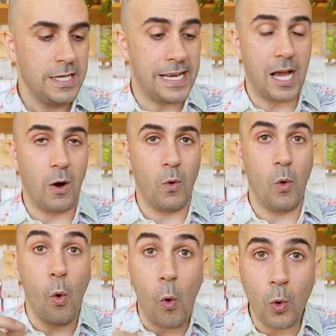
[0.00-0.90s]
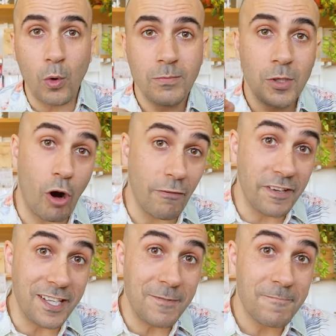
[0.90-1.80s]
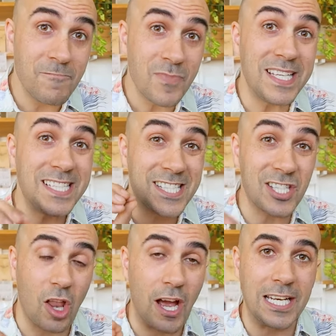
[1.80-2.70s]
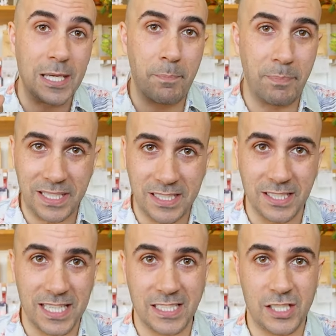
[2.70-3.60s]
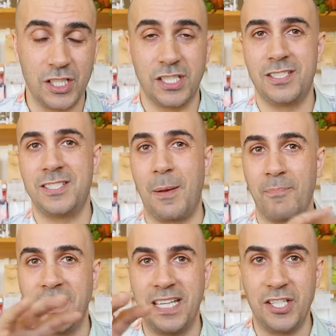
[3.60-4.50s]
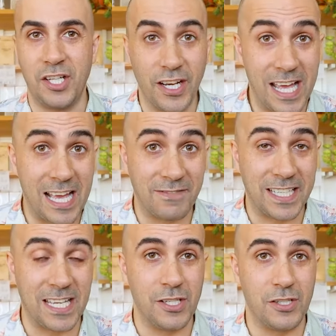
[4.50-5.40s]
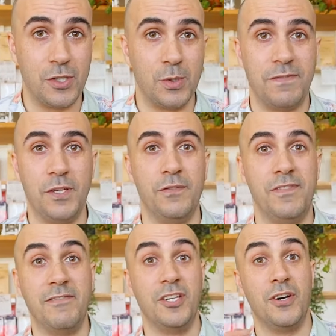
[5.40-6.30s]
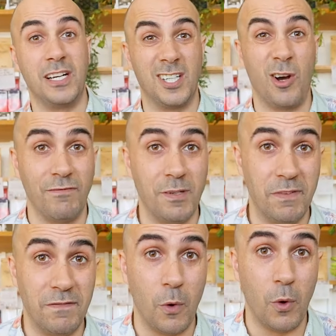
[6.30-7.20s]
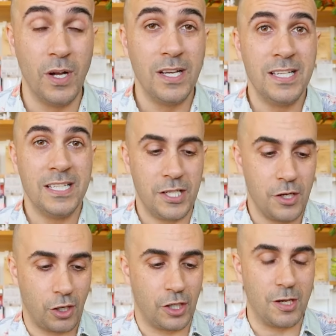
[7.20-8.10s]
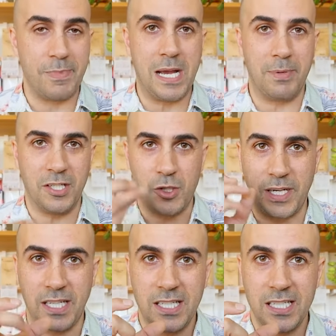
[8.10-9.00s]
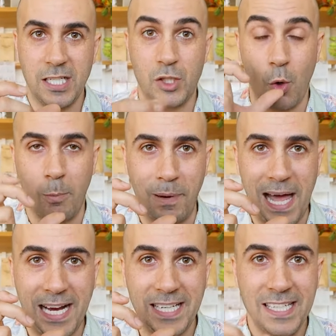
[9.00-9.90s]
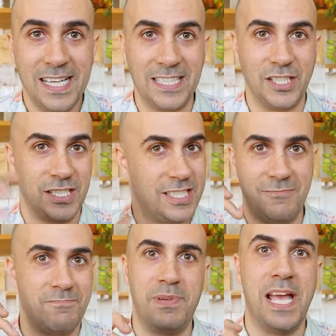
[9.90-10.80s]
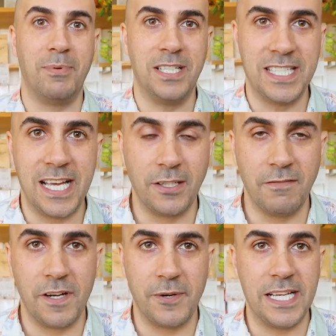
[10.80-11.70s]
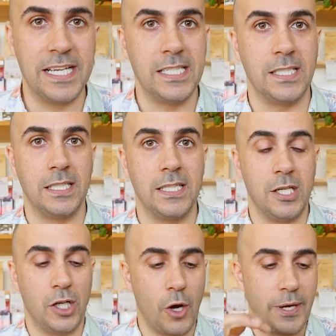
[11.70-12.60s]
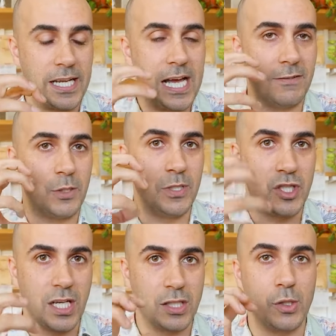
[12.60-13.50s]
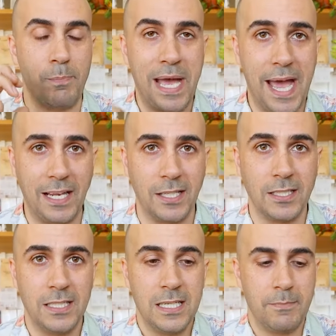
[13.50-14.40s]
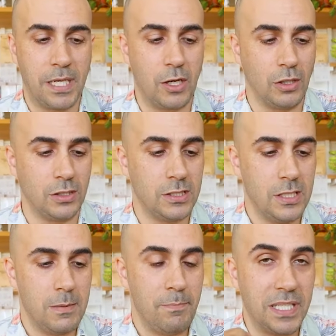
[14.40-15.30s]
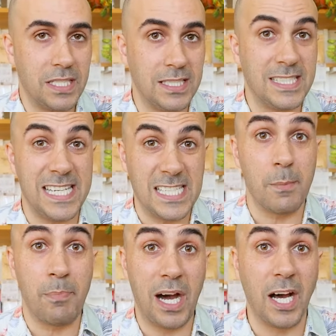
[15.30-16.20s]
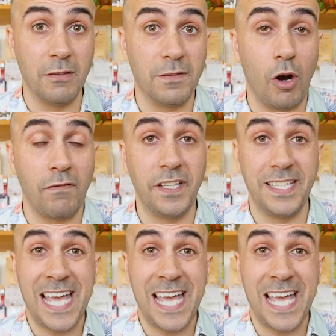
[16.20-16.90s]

Now, all coffee is slightly bitter. That's just something that you're going to have to get used to if you've never drunk coffee before. You're not going to be able to drink a short black and just be able to down it very easily. You're going to have to adjust your palate because bitterness is a part of coffee.